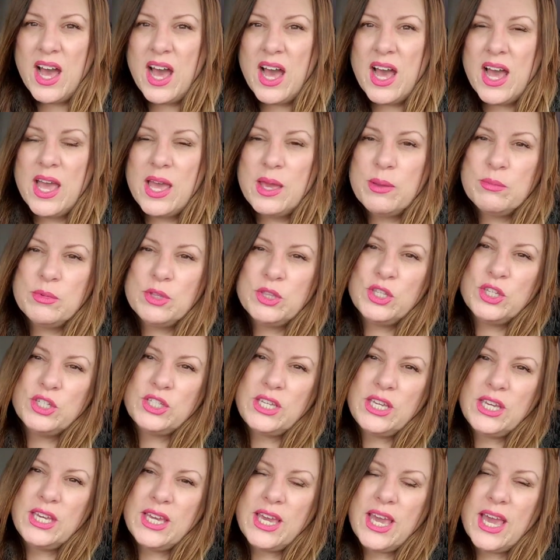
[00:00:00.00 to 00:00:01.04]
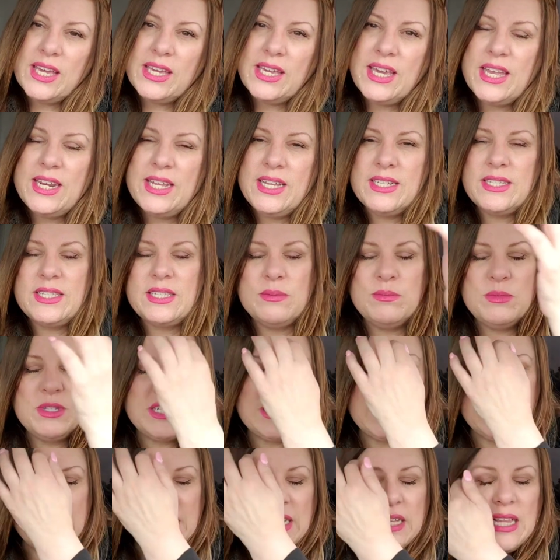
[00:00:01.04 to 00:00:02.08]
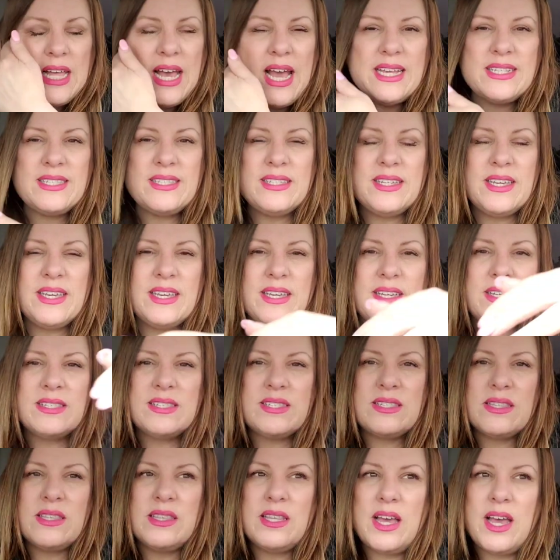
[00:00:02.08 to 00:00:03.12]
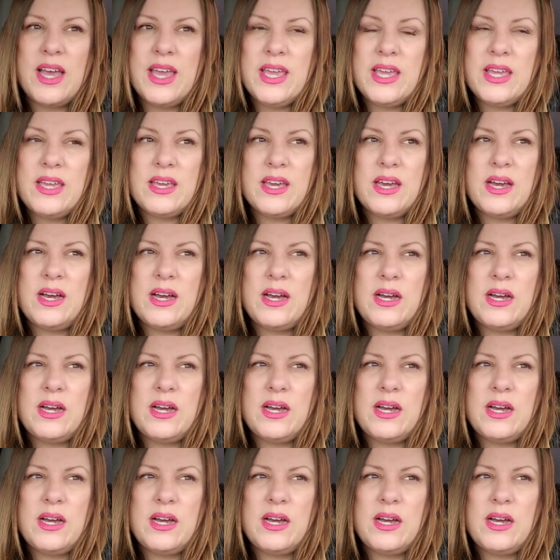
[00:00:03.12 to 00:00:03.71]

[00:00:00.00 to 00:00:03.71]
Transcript: I'm looking at getting some Disney classics like